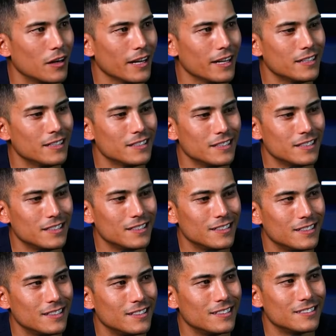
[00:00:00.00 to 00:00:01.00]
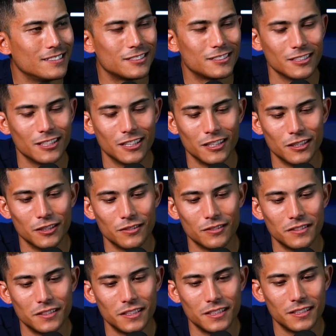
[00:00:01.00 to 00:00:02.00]
Right. Love that.
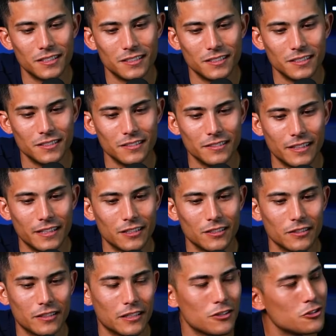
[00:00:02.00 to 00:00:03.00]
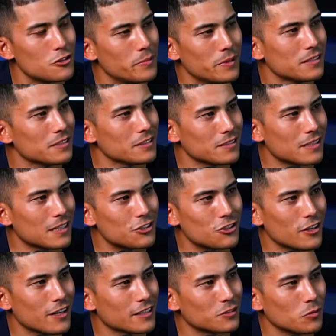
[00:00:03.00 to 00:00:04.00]
So there there's your business. That's
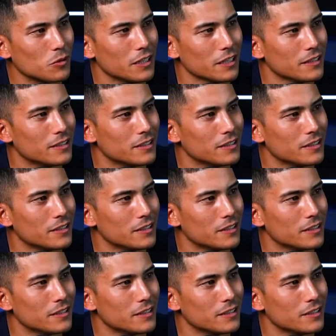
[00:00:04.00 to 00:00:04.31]
your next one.